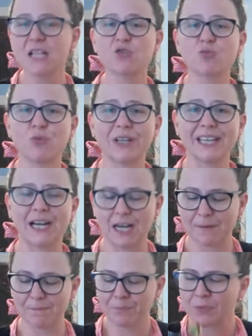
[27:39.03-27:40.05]
It's really
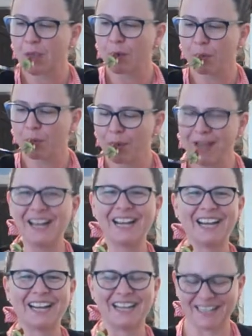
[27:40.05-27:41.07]
hot.
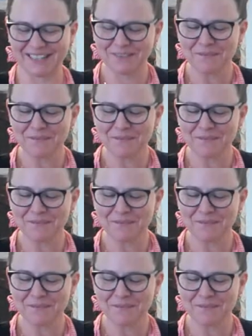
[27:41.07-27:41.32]
Of